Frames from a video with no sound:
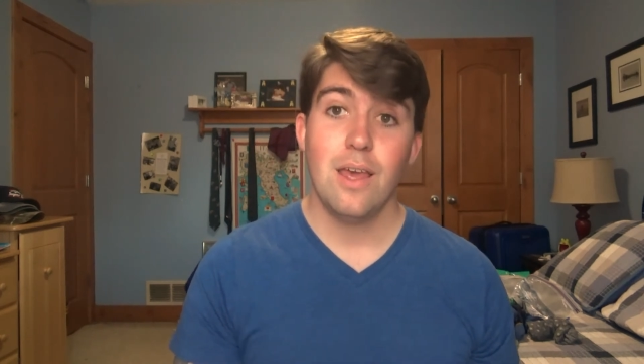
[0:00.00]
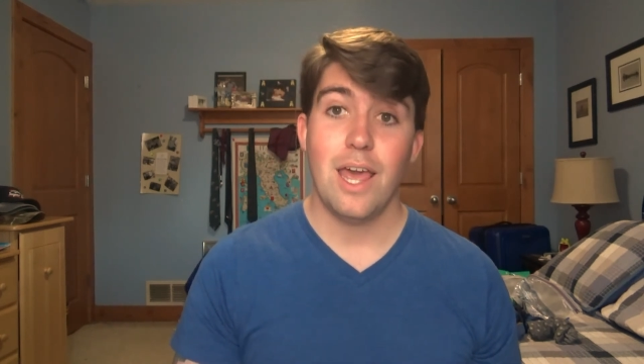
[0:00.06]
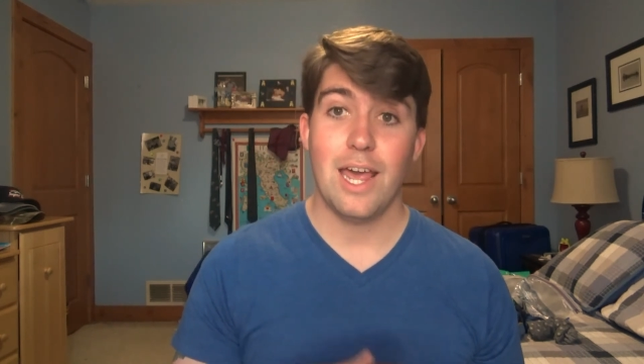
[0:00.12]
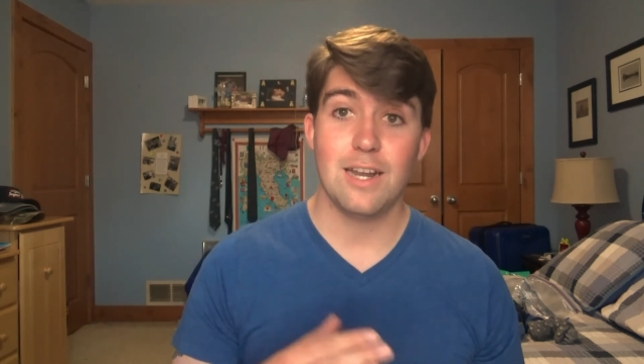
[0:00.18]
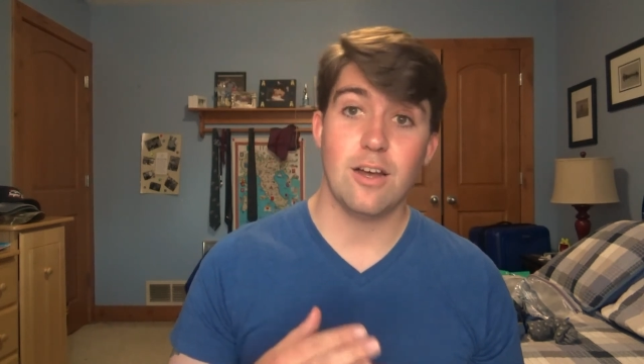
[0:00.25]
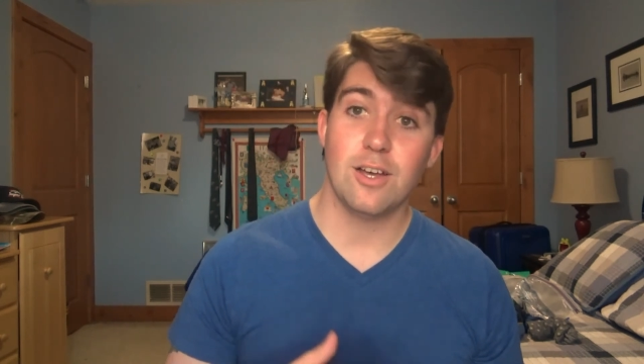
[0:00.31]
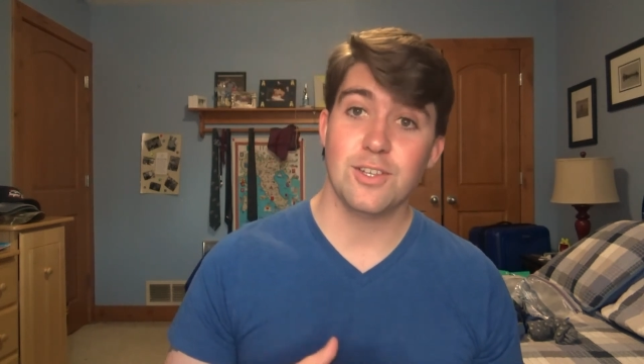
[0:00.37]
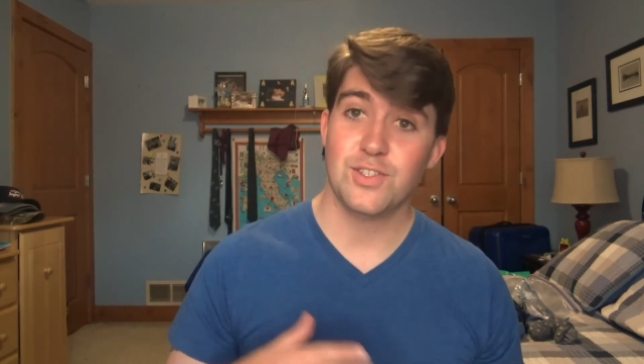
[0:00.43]

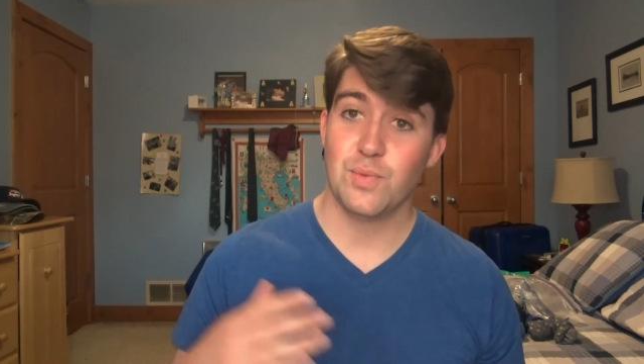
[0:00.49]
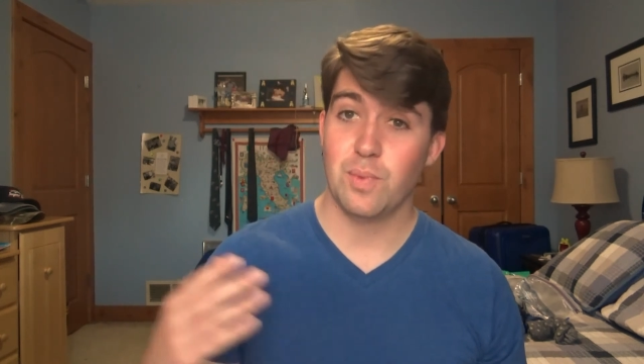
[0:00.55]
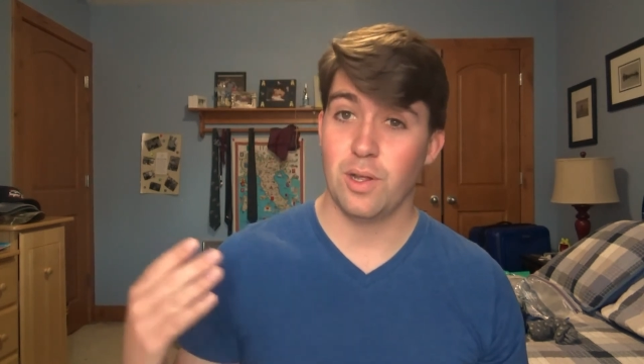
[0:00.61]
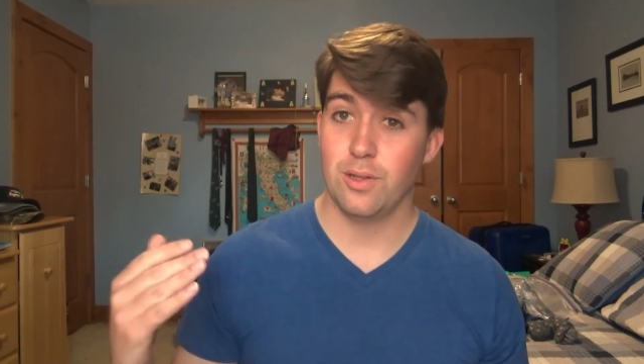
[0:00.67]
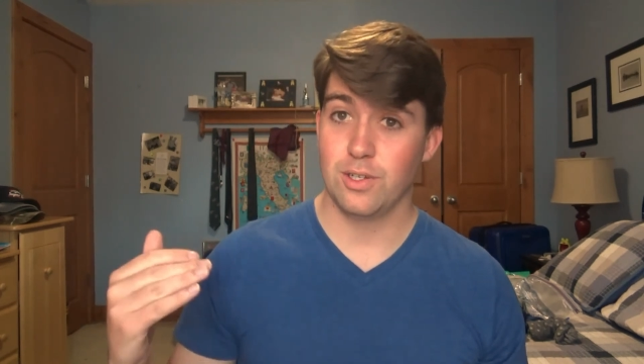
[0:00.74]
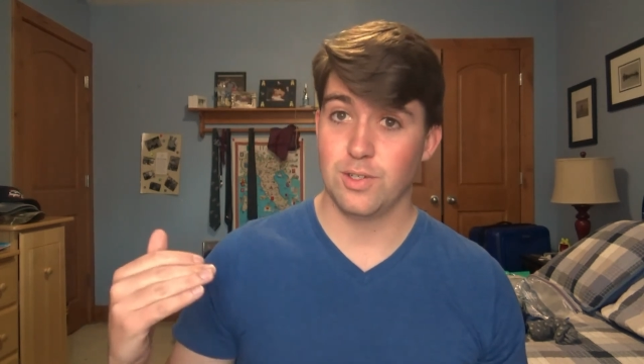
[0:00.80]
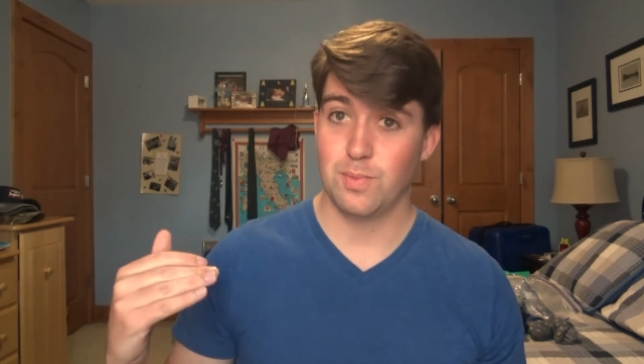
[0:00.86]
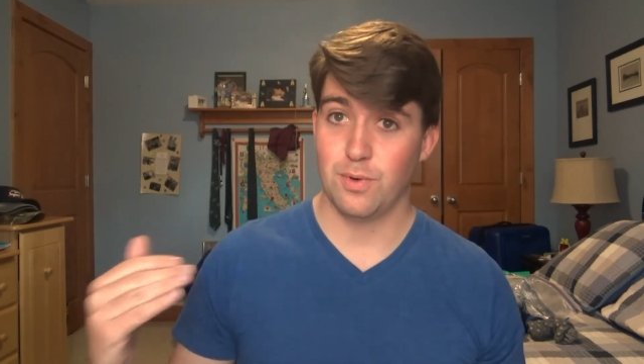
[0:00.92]
and Austin
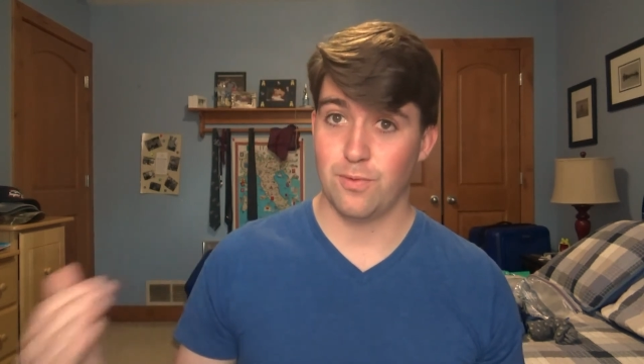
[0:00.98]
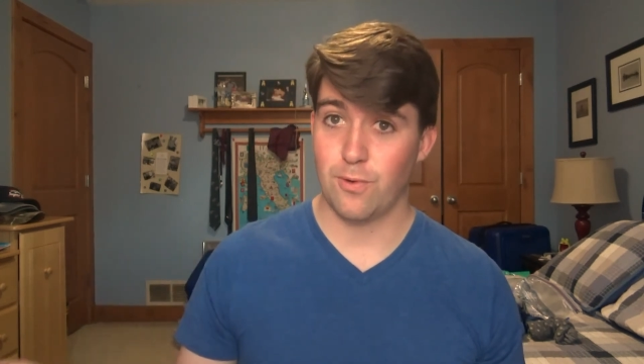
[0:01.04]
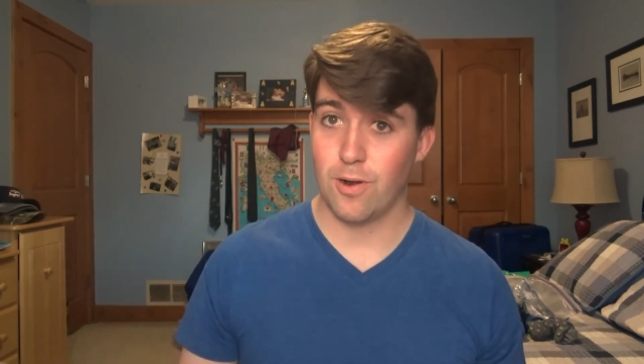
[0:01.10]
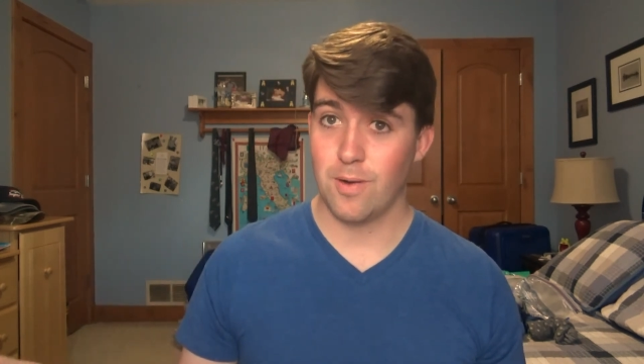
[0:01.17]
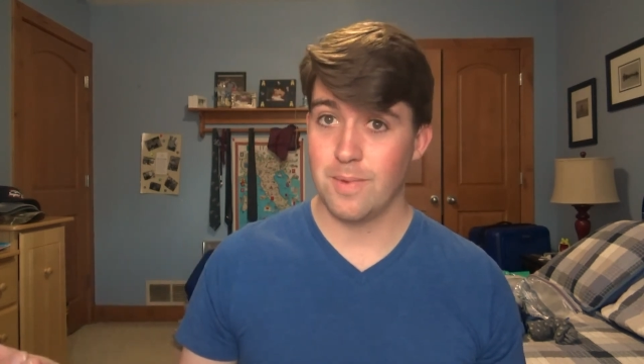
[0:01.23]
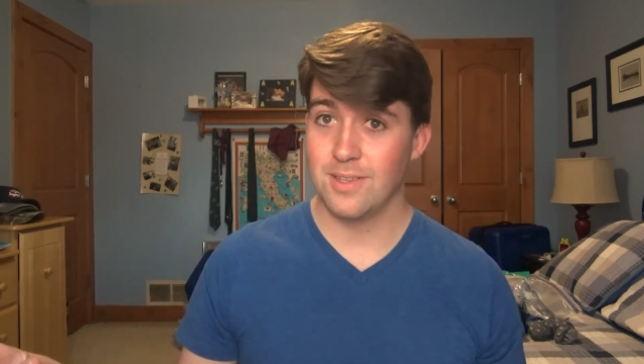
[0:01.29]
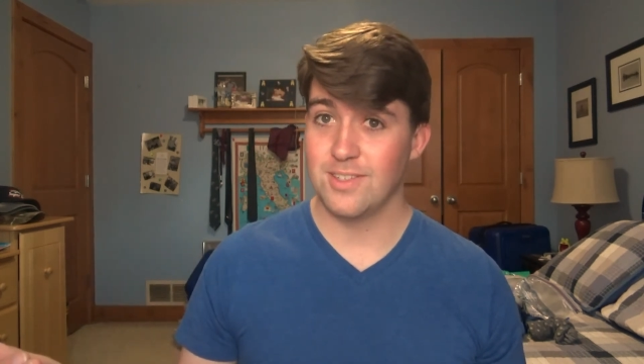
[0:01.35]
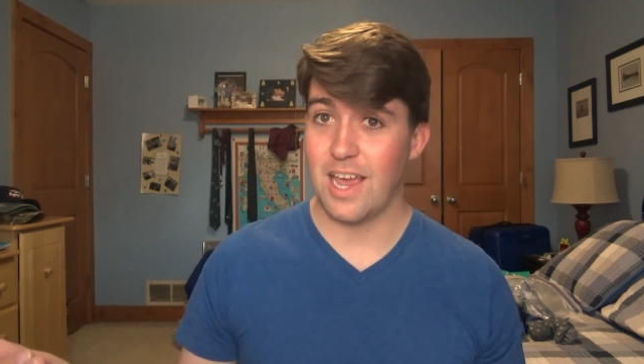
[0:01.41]
Butler's
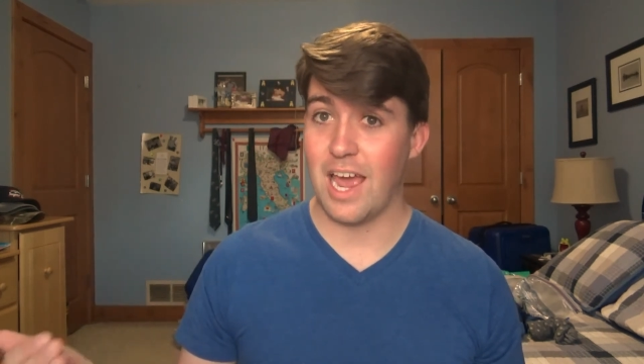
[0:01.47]
performance,